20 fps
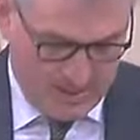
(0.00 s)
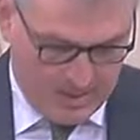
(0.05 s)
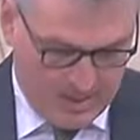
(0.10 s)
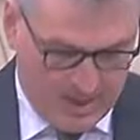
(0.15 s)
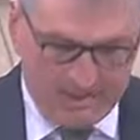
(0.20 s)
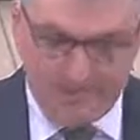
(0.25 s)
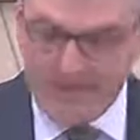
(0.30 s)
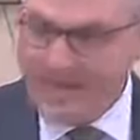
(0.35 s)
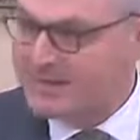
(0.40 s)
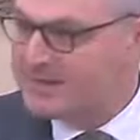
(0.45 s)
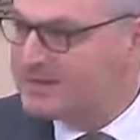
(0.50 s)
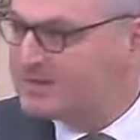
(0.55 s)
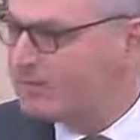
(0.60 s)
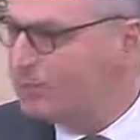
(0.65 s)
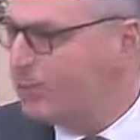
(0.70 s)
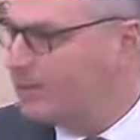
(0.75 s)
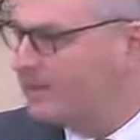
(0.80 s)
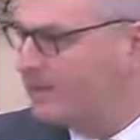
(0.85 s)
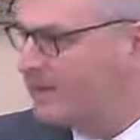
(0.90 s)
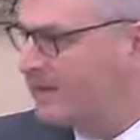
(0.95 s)
And that is
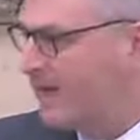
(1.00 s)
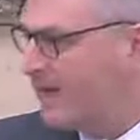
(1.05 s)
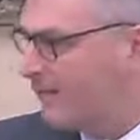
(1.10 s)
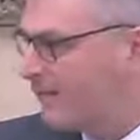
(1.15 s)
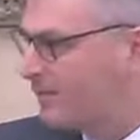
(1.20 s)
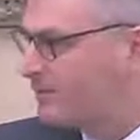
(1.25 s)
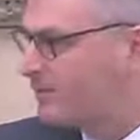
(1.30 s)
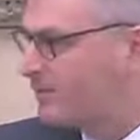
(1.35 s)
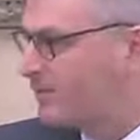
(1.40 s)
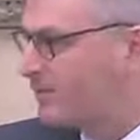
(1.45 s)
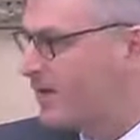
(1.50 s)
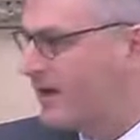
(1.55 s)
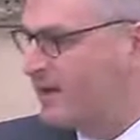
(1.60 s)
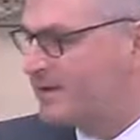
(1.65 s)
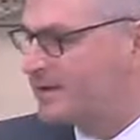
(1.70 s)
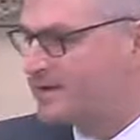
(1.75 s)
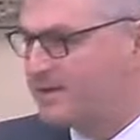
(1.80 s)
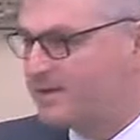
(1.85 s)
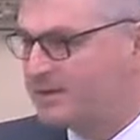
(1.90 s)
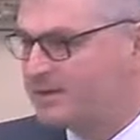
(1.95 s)
what
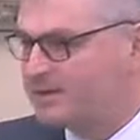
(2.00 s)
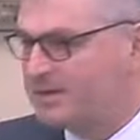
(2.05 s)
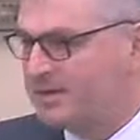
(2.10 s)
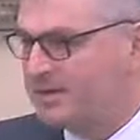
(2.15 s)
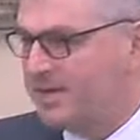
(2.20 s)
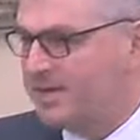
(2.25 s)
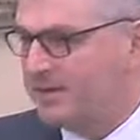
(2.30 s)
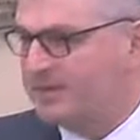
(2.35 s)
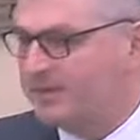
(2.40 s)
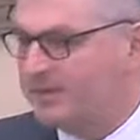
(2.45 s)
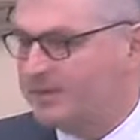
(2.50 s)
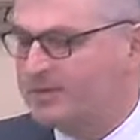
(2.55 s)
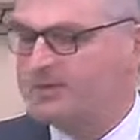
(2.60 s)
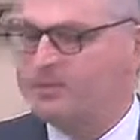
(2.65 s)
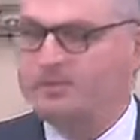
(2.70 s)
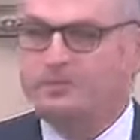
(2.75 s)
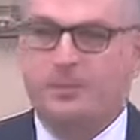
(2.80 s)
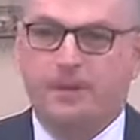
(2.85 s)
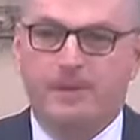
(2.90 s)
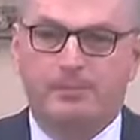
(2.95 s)
characterizes
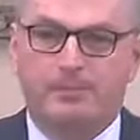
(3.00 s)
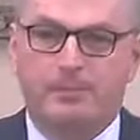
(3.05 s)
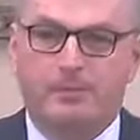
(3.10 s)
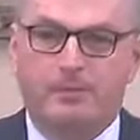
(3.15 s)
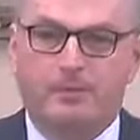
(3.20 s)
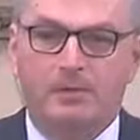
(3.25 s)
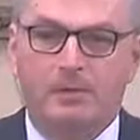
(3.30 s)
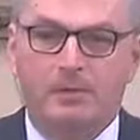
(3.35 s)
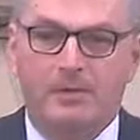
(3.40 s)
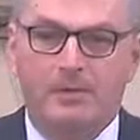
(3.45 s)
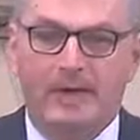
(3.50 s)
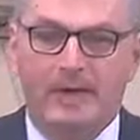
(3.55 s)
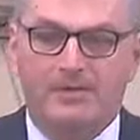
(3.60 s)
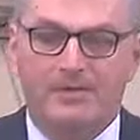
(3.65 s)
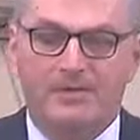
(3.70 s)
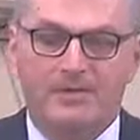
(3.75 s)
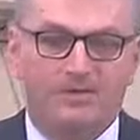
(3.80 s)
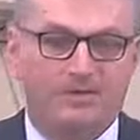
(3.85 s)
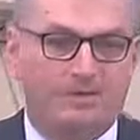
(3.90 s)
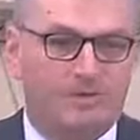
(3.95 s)
British people and
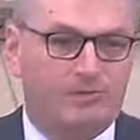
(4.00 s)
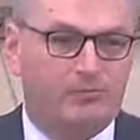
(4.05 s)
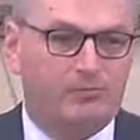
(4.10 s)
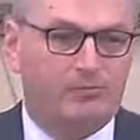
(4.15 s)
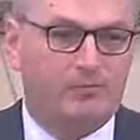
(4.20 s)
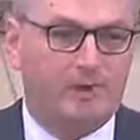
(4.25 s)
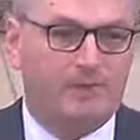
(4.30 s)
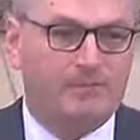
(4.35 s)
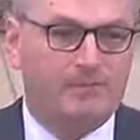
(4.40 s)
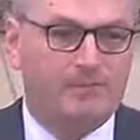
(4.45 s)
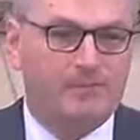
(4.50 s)
this country.